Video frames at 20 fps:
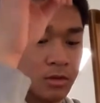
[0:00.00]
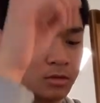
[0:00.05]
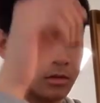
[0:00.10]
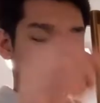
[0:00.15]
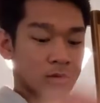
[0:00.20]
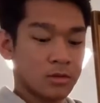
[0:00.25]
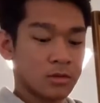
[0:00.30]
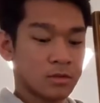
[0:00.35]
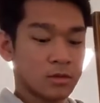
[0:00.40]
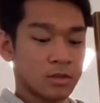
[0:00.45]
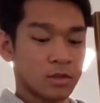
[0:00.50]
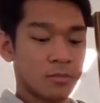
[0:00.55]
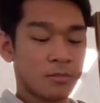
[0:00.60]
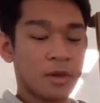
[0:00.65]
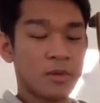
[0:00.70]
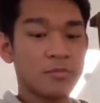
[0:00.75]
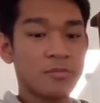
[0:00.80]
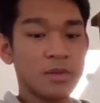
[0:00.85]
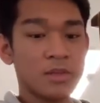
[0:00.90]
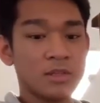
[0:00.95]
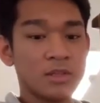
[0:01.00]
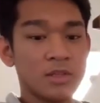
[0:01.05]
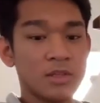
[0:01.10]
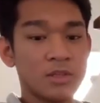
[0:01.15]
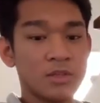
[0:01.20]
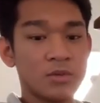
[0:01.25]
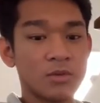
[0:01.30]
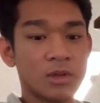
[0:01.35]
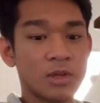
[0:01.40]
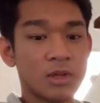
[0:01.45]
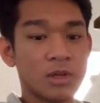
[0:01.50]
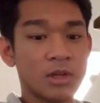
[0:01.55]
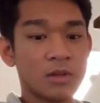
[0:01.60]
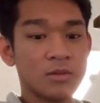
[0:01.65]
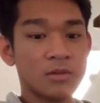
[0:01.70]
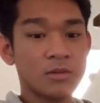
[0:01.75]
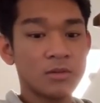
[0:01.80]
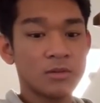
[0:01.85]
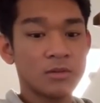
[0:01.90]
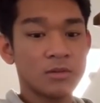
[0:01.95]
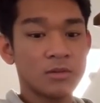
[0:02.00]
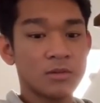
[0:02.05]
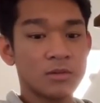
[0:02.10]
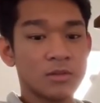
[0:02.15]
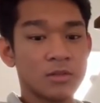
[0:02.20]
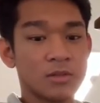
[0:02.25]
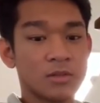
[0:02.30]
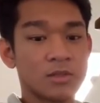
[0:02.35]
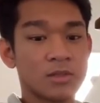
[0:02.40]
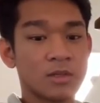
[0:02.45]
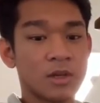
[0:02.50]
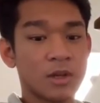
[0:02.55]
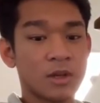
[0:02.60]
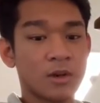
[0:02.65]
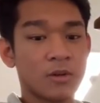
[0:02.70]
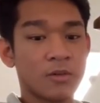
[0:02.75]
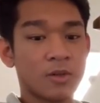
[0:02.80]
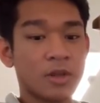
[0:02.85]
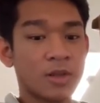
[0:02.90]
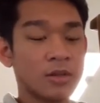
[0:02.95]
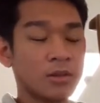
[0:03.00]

See, my B's detuning now. It's not green.